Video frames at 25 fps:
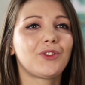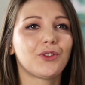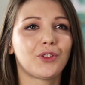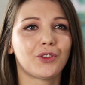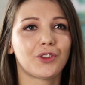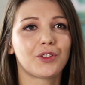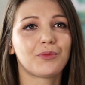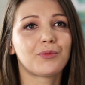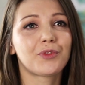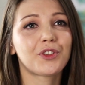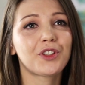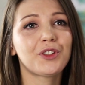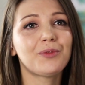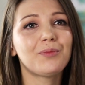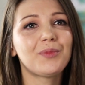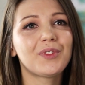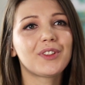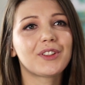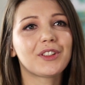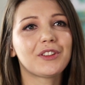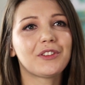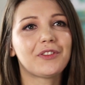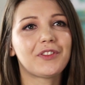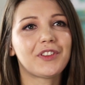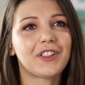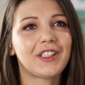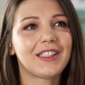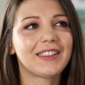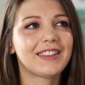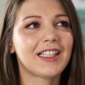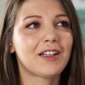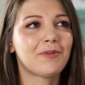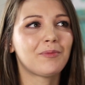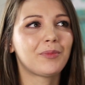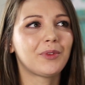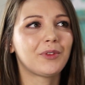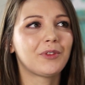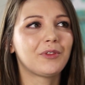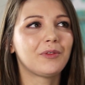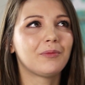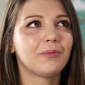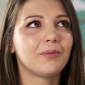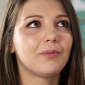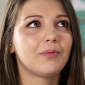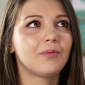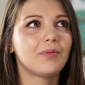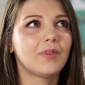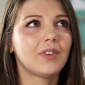dorm room, so for example,